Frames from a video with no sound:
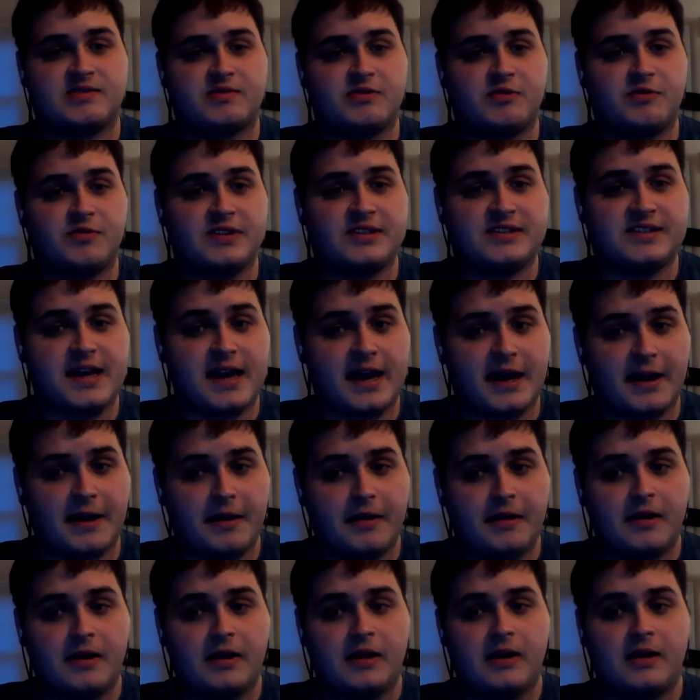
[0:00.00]
that's what we said.
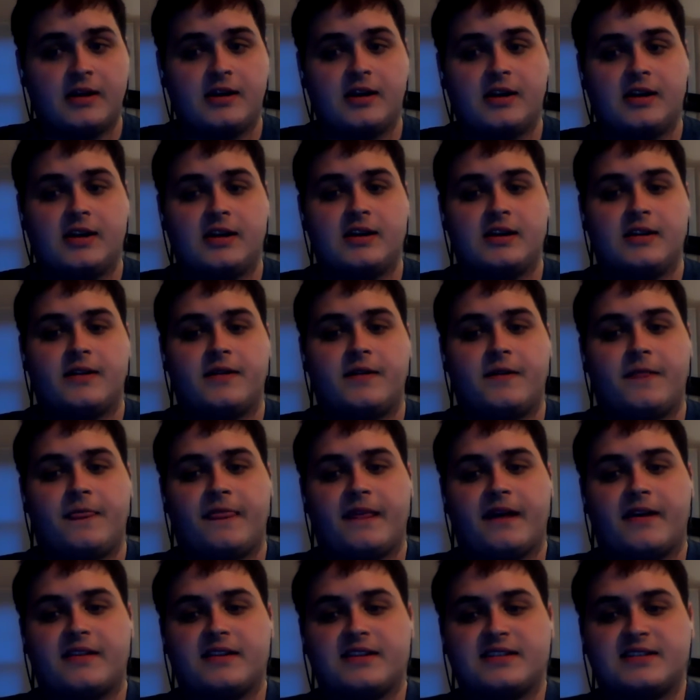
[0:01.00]

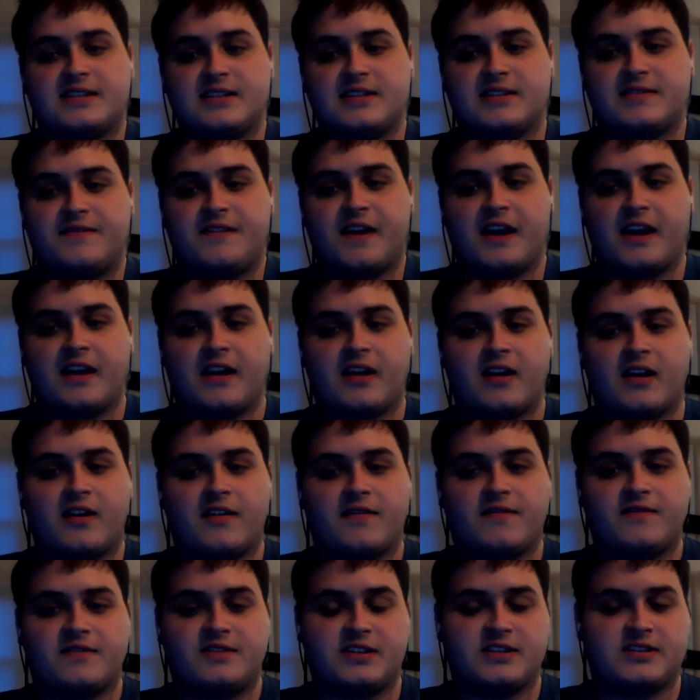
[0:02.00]
Now, this is vague
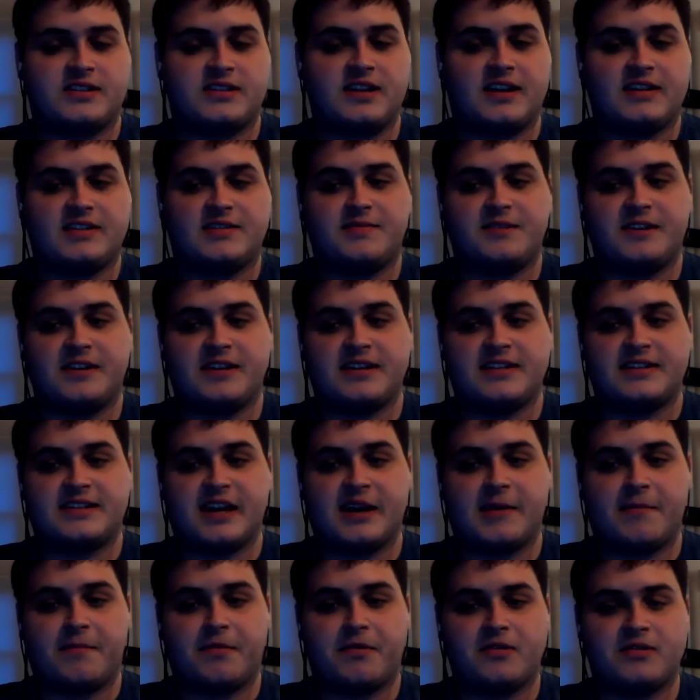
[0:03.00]
enough just not to be an
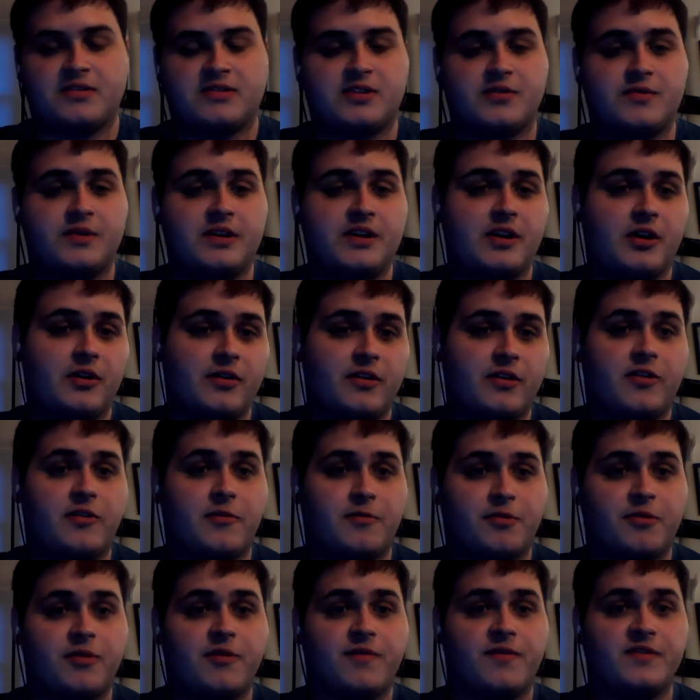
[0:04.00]
example, so we know that the
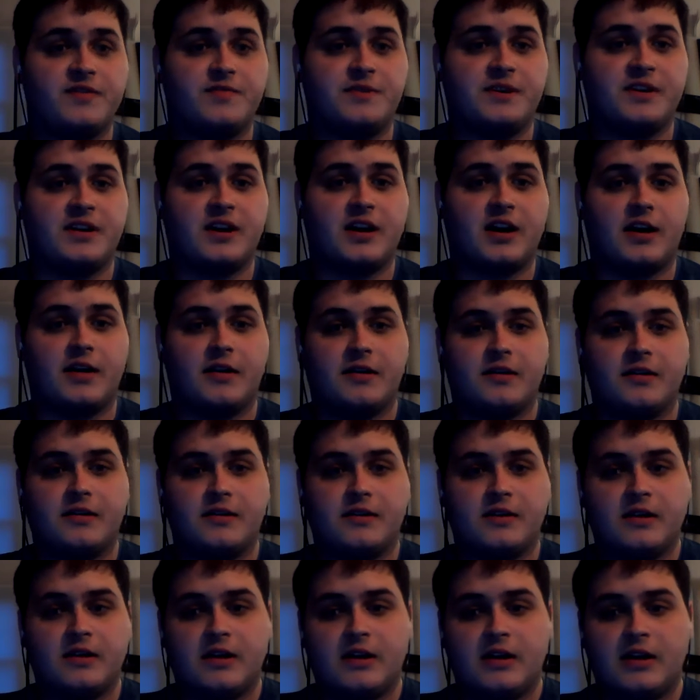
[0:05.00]
proof has begun.
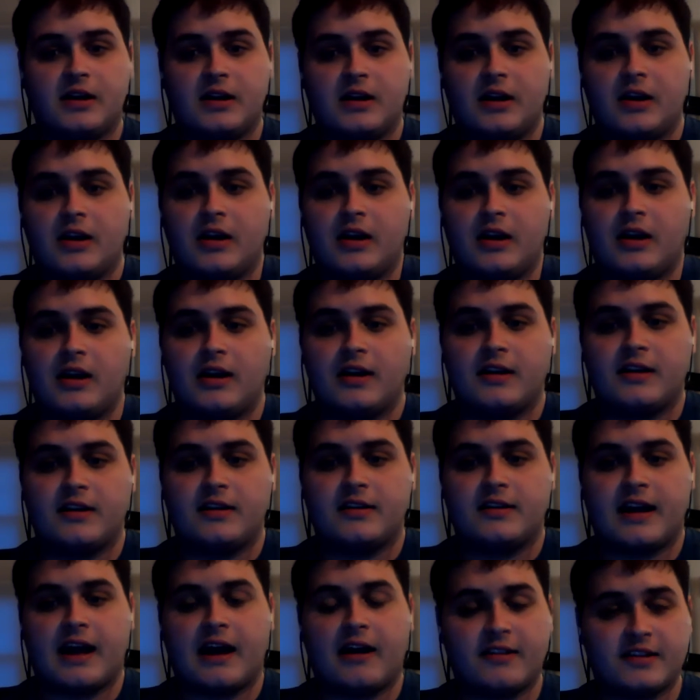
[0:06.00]

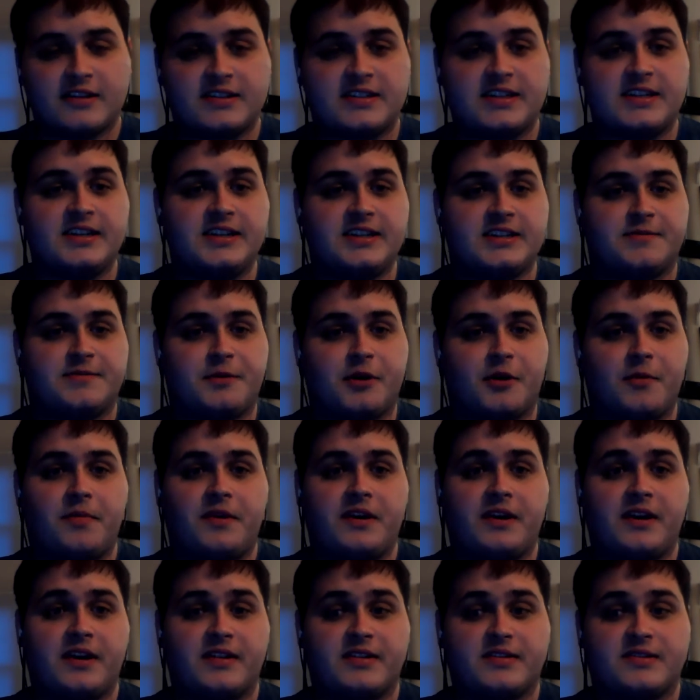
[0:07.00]
Now the tedious part
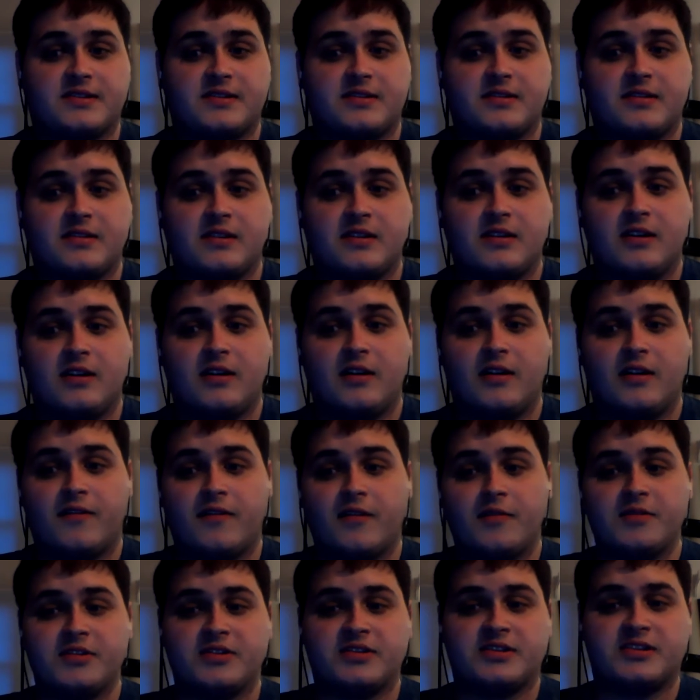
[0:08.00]
begins.
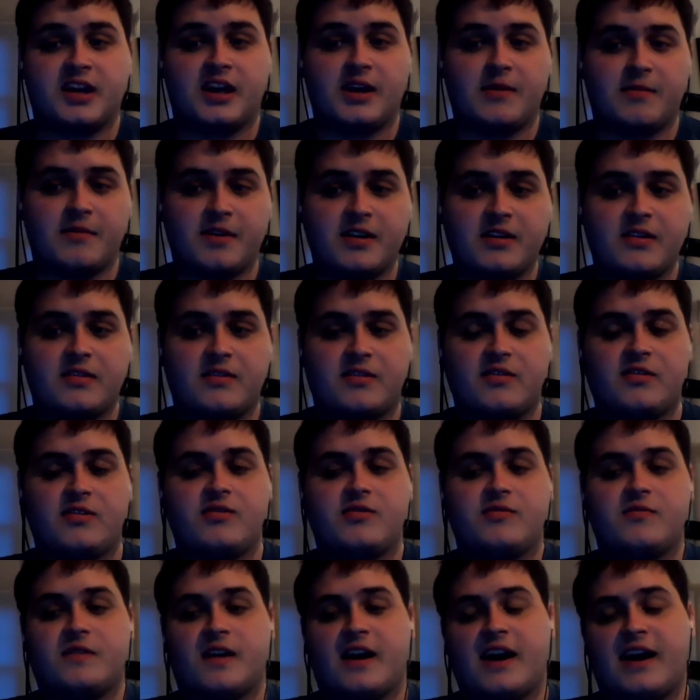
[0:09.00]
From your statement,
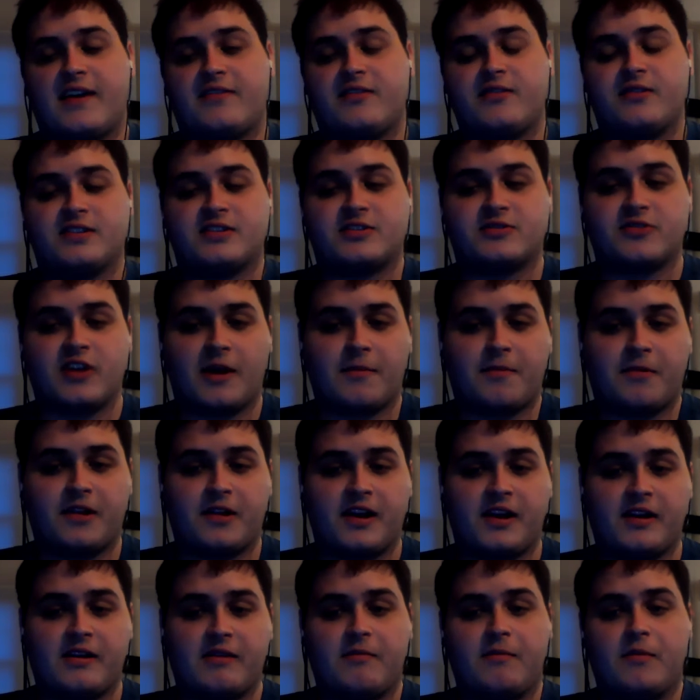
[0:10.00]
you have to
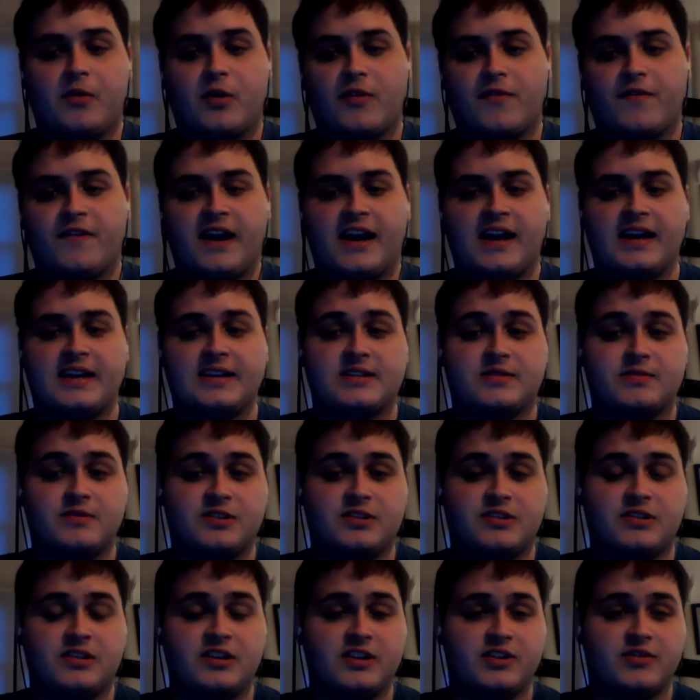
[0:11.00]
extrapolate more facts
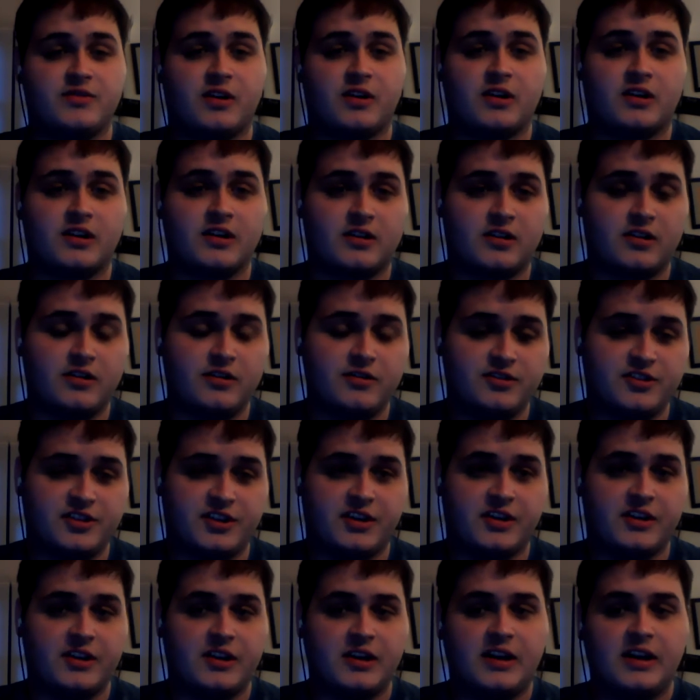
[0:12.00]
which lead to our
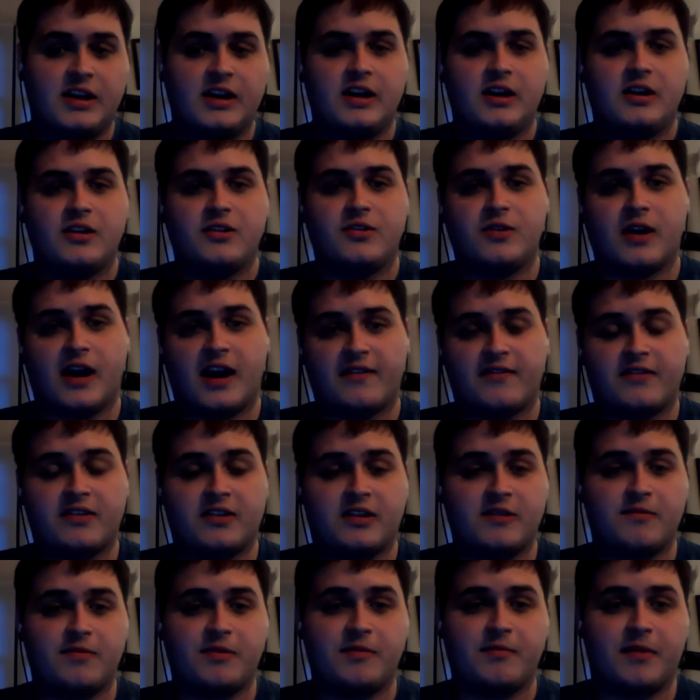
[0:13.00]
conclusion. You have to
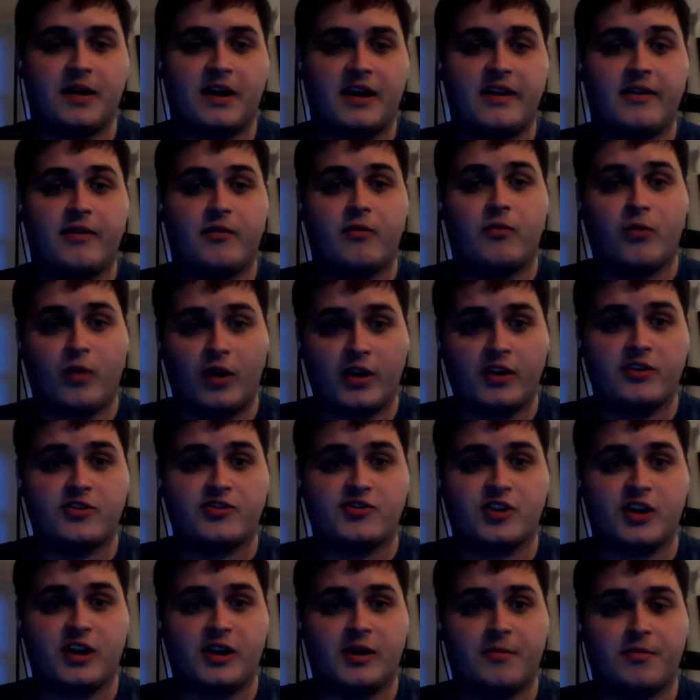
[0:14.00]
keep in mind what you're
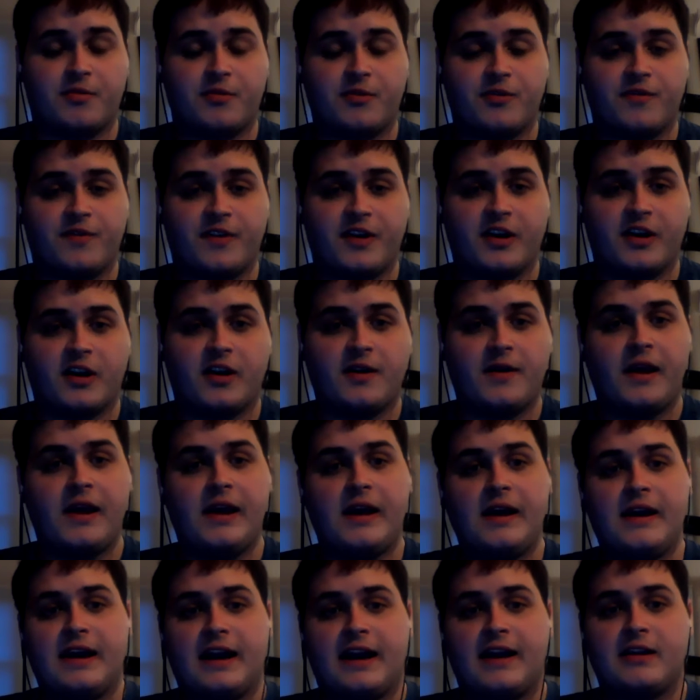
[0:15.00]
trying to prove here,
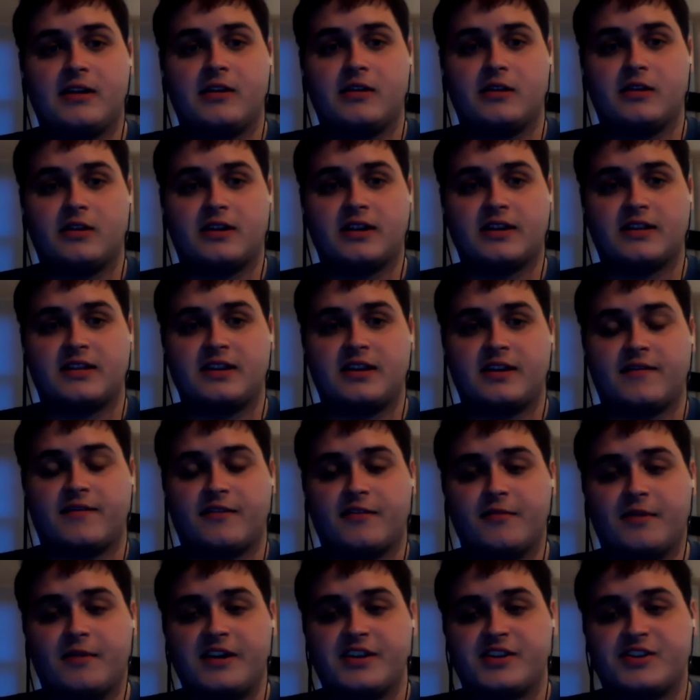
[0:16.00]
and you look at the
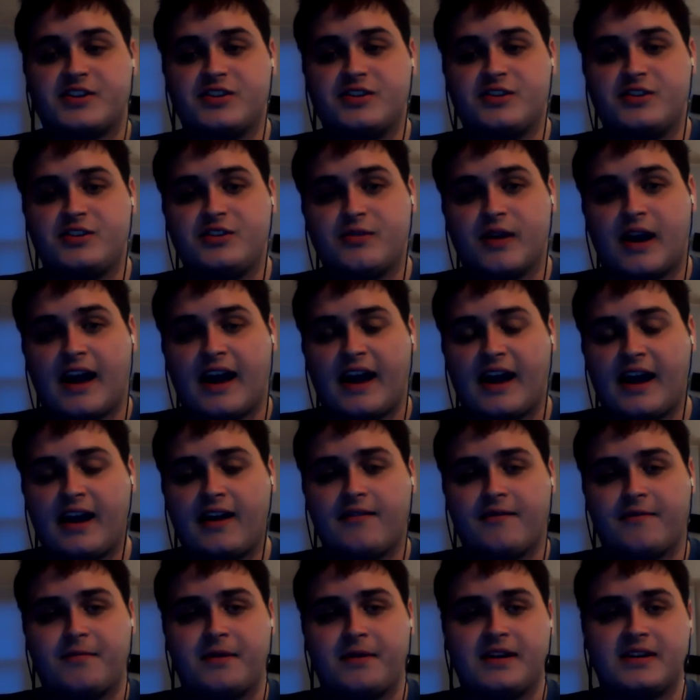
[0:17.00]
information you
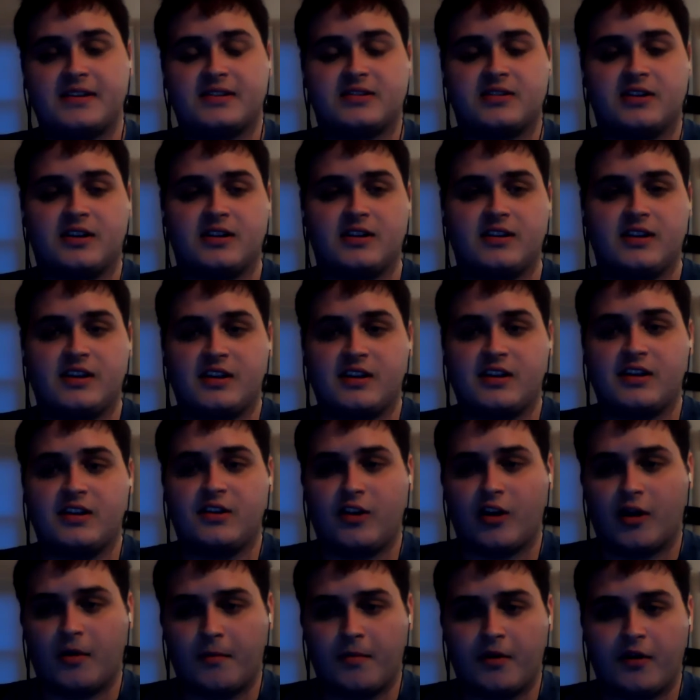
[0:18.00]
have based on the
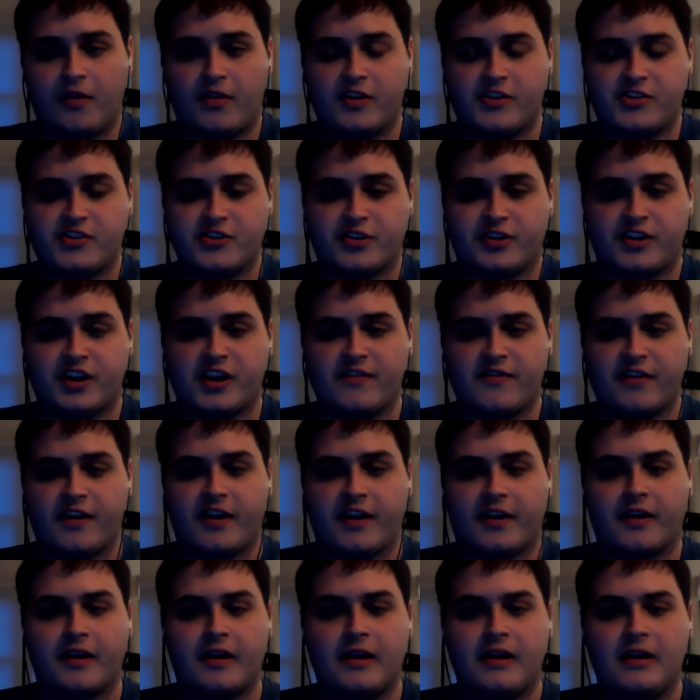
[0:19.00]
number that you're giving.
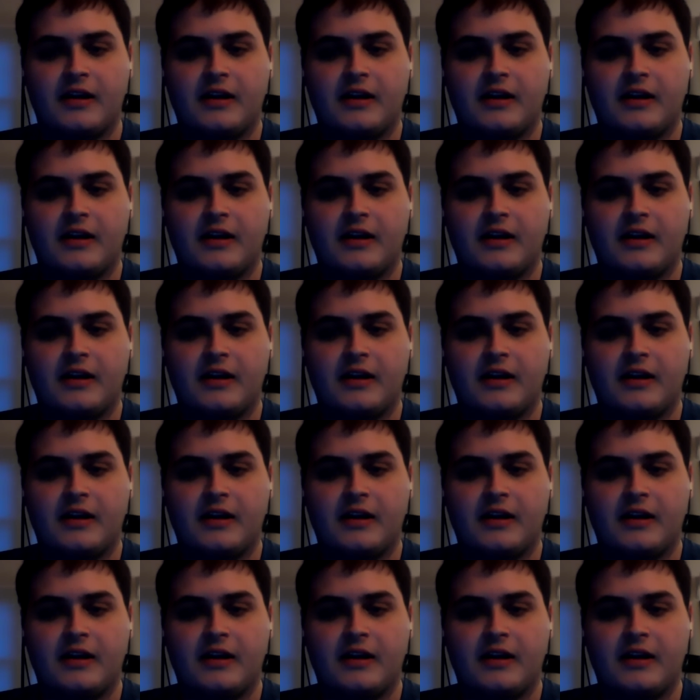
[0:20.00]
